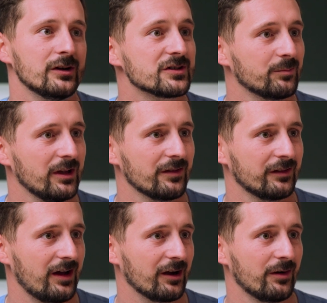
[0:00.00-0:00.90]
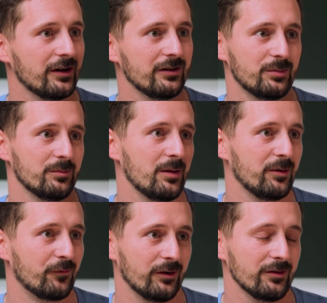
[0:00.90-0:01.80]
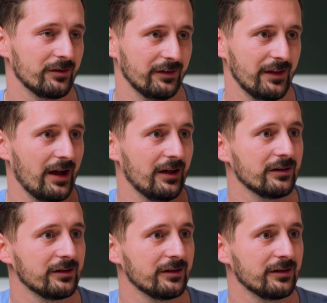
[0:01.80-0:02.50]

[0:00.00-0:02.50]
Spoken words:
years of being the taco editor, but maybe further than that.